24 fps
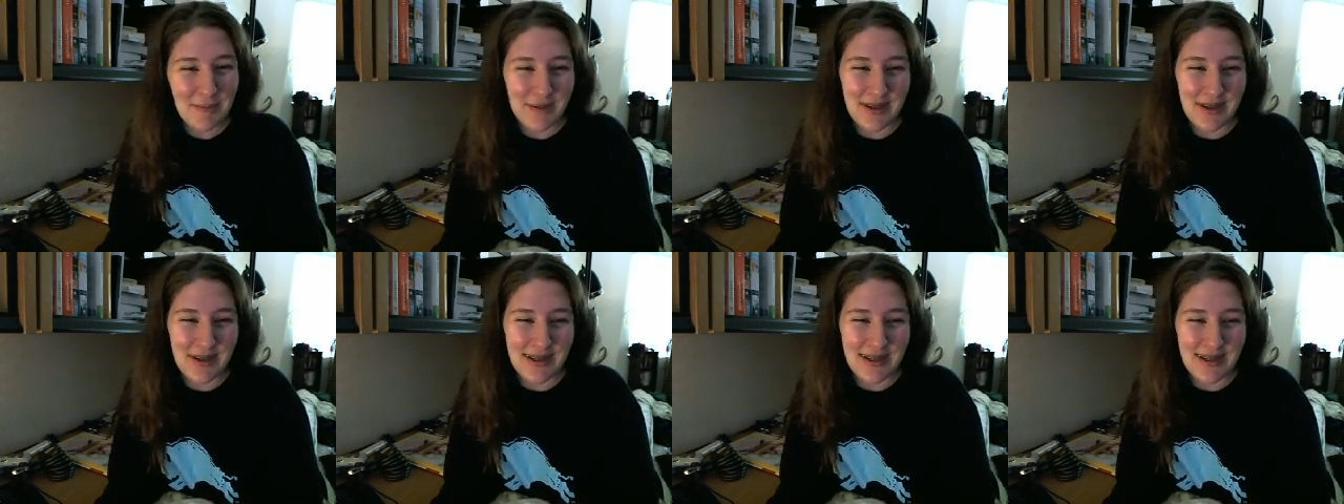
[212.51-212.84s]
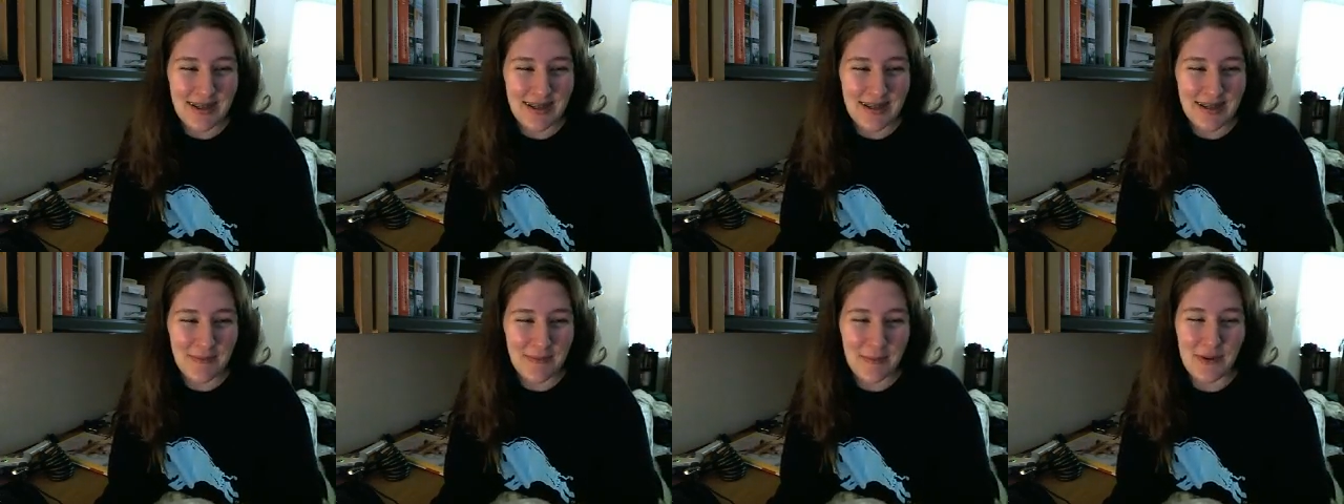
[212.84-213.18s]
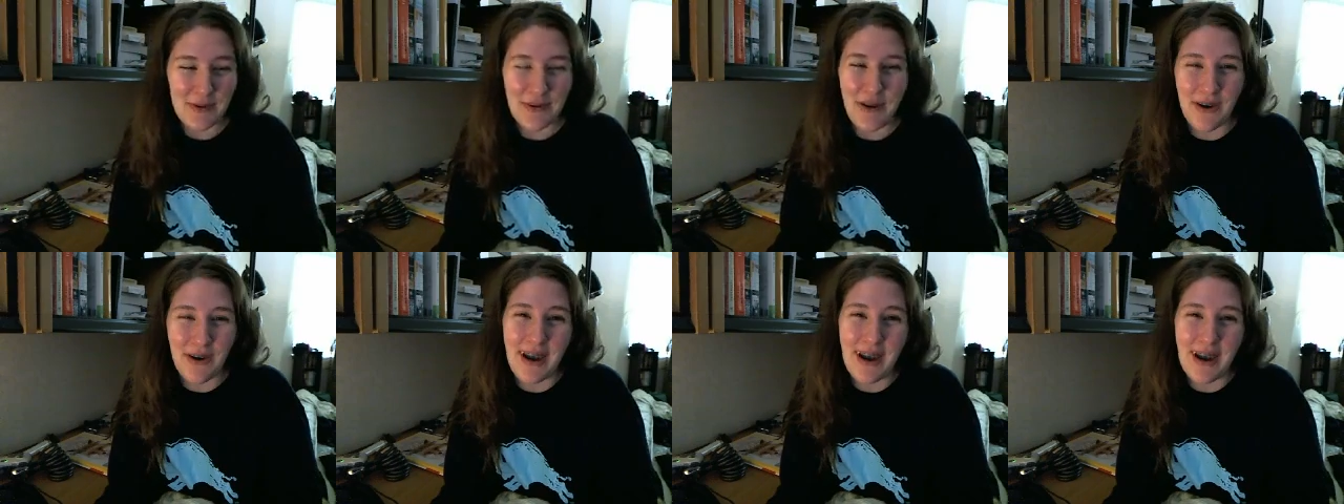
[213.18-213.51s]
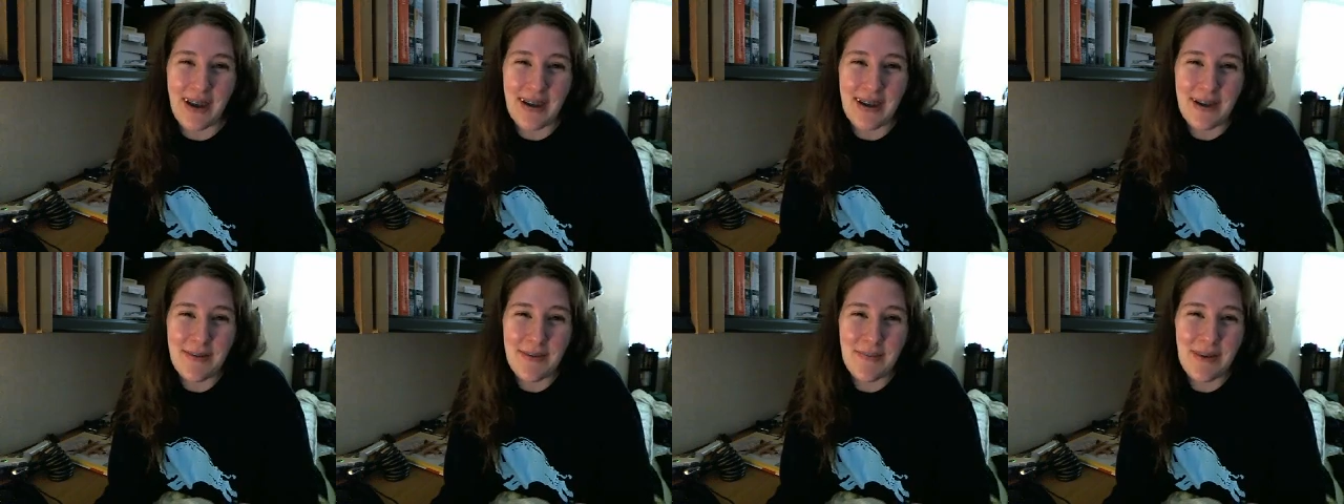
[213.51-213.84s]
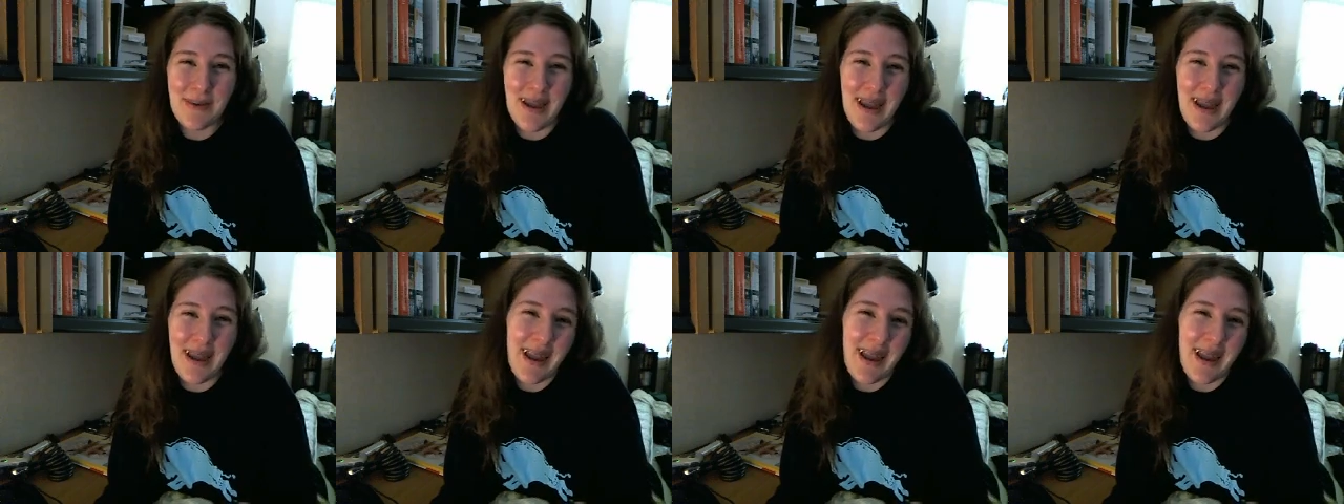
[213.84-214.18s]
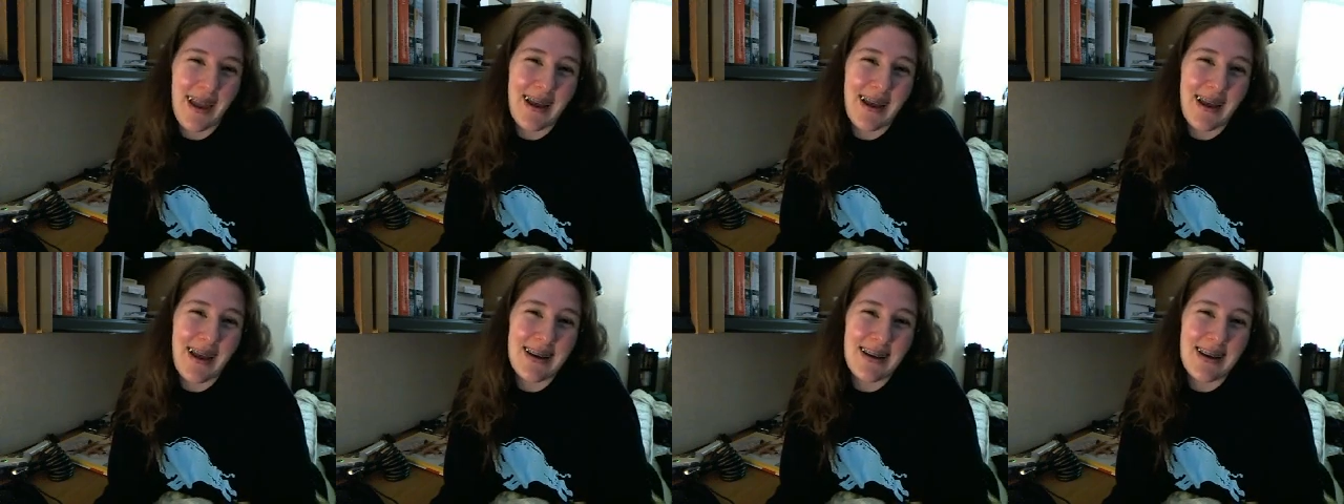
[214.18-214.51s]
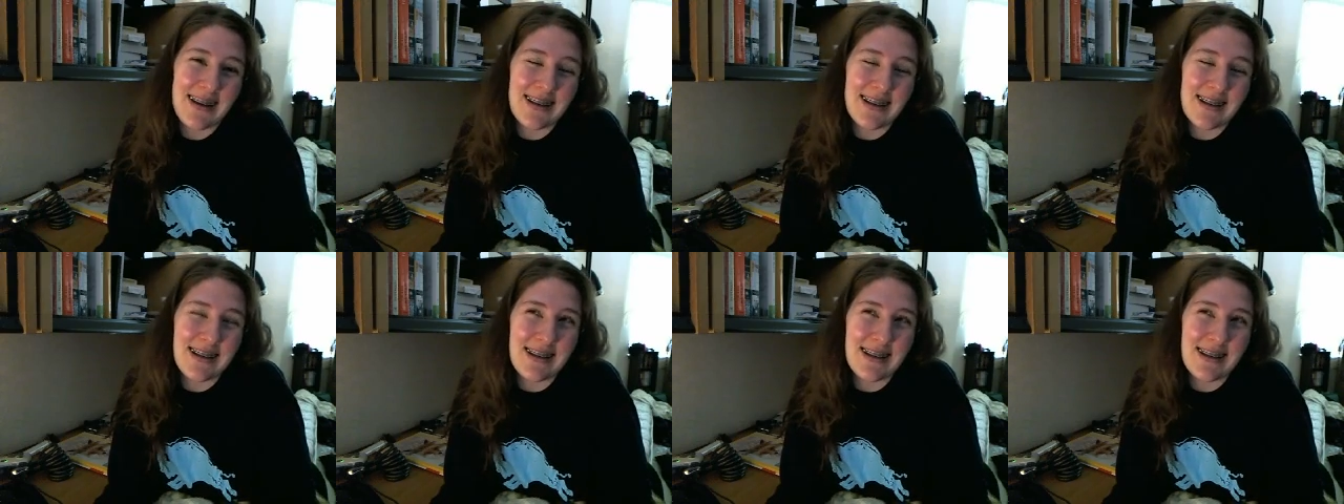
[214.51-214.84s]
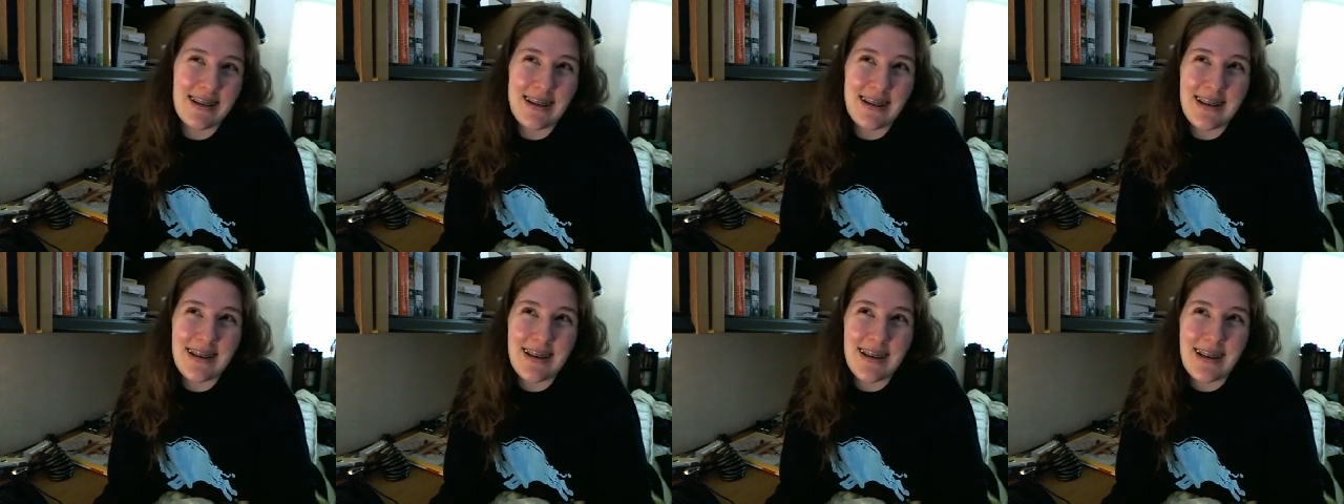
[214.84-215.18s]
please subscribe and